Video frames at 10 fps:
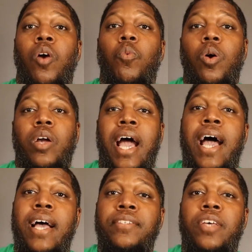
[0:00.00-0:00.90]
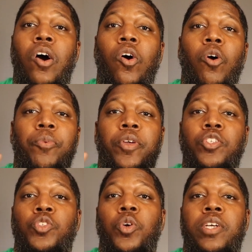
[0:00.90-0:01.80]
Well guys, I hope you
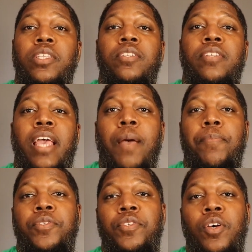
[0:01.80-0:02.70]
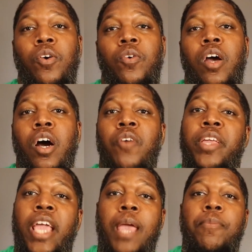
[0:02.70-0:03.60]
enjoyed this episode of
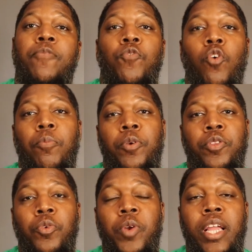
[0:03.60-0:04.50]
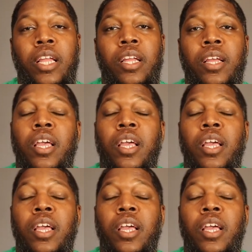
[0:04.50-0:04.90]
Game Informer 3.